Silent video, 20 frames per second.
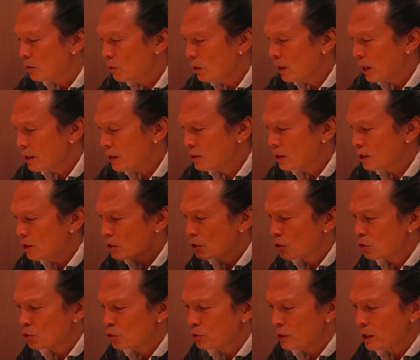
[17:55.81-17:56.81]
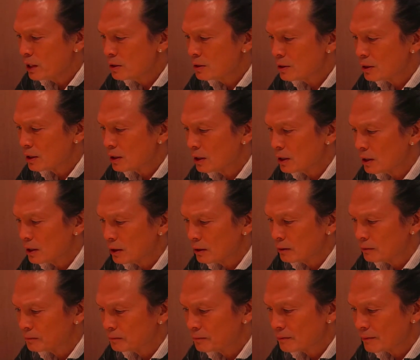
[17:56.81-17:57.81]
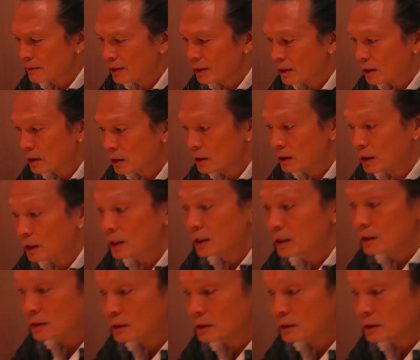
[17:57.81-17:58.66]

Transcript: Well, I think it create the, ah,